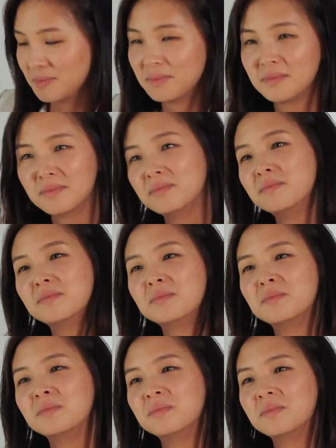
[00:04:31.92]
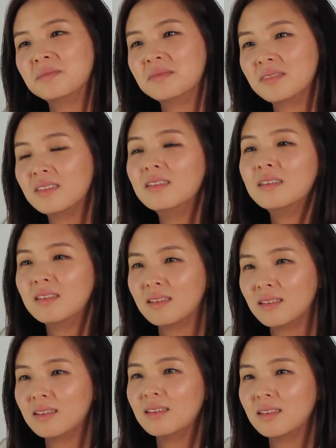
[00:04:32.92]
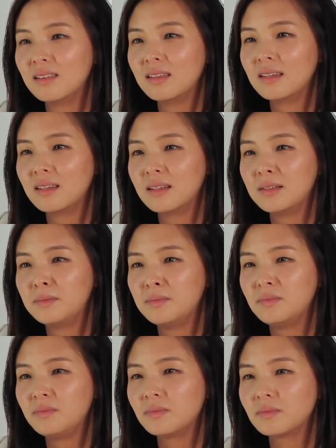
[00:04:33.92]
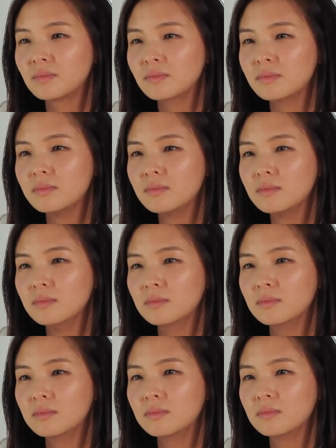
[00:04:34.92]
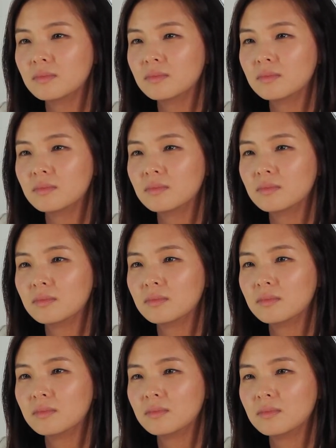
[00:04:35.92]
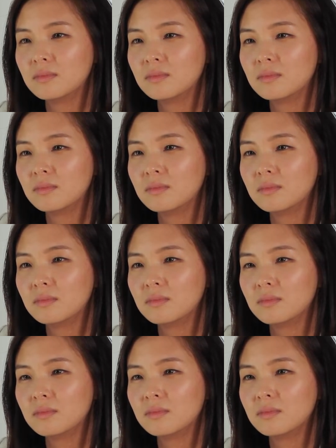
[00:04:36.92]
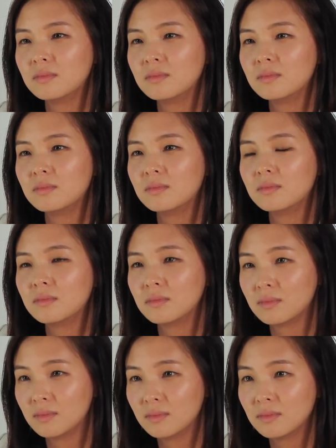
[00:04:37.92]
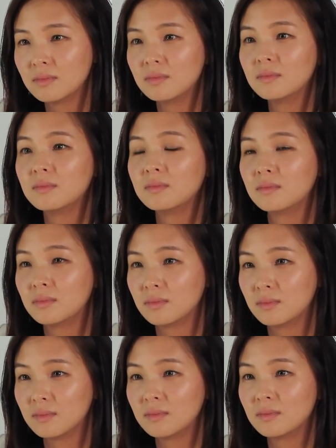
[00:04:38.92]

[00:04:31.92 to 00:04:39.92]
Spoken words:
This person isn't speaking.